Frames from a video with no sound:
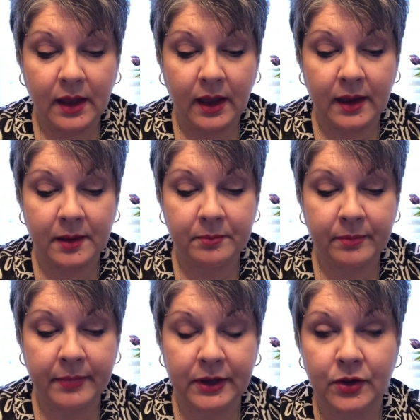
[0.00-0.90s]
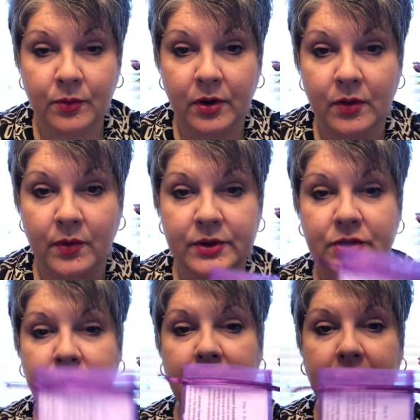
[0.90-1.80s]
But you are going
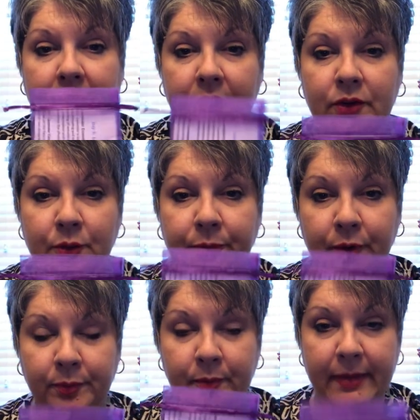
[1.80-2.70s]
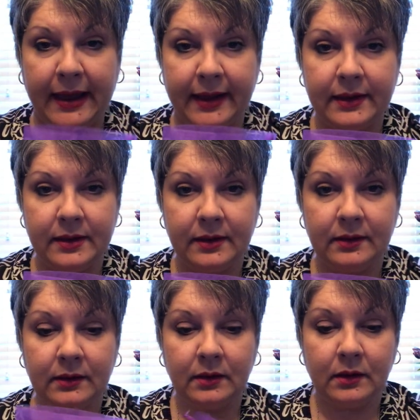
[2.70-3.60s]
to get out your purple bag
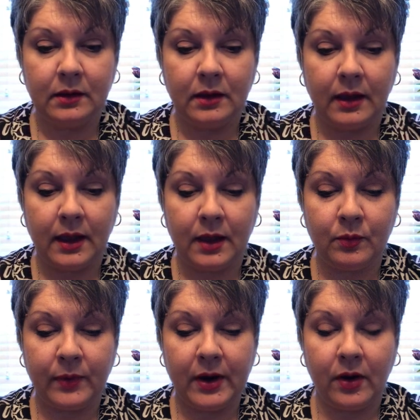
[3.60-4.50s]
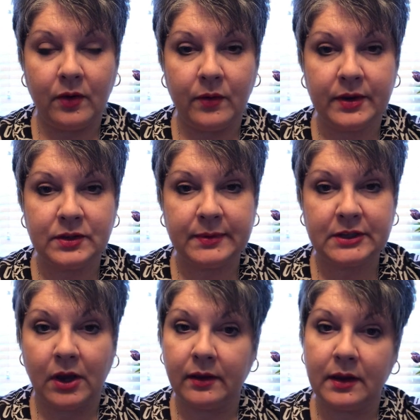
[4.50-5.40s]
and we are going to be
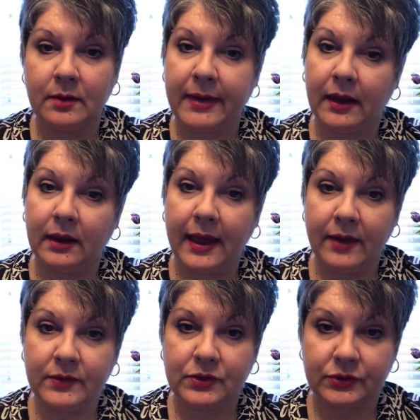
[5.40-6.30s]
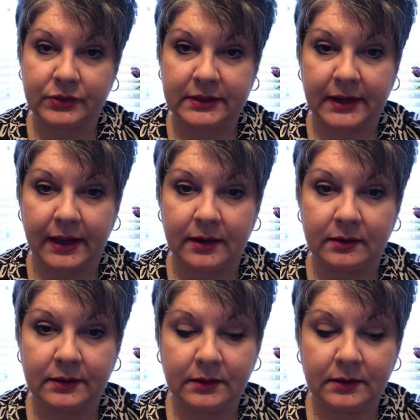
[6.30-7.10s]
talking about lavender today.